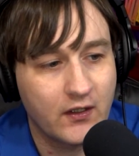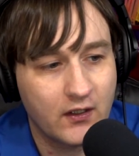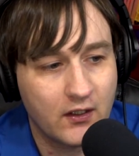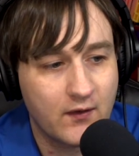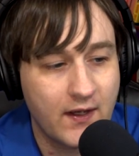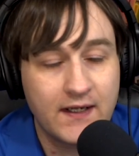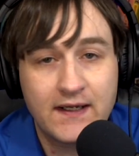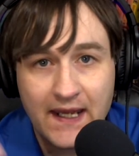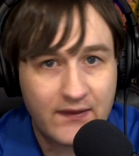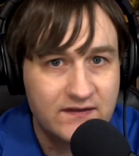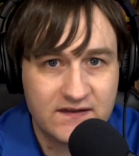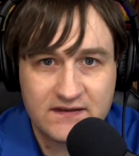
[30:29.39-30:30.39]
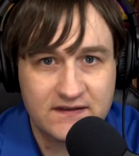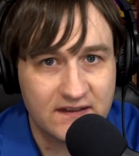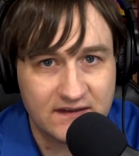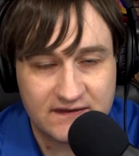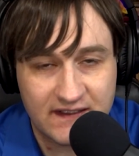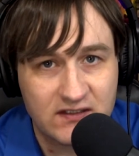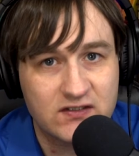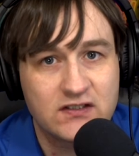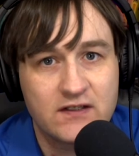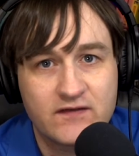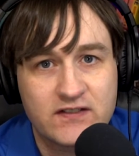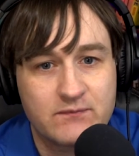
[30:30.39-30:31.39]
And again, this is the extension
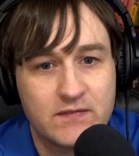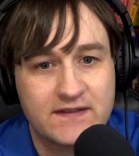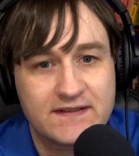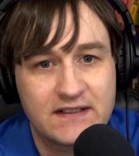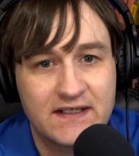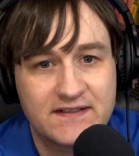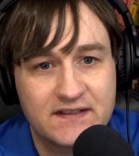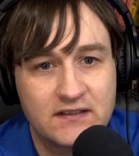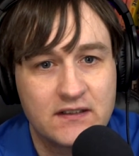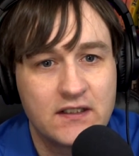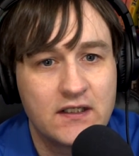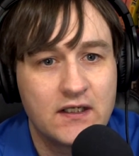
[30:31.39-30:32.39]
of Smith's lesson.